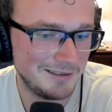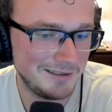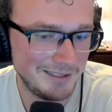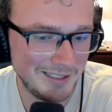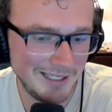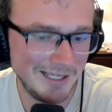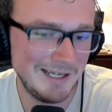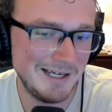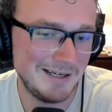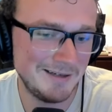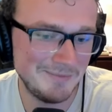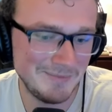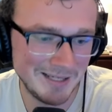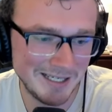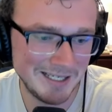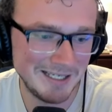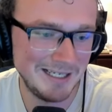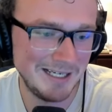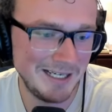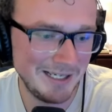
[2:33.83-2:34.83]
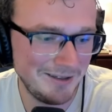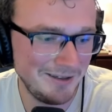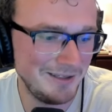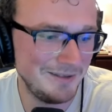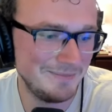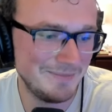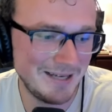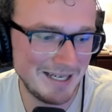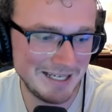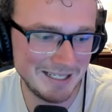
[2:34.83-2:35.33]
Yeah, man, Harry
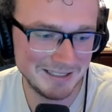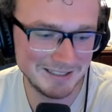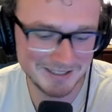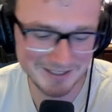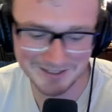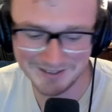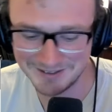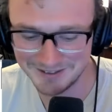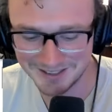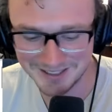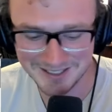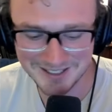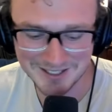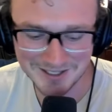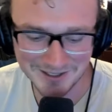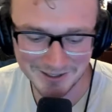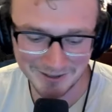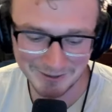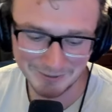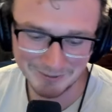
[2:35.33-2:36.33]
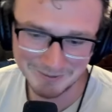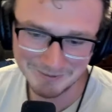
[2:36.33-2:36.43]
Mack, dude, let's go.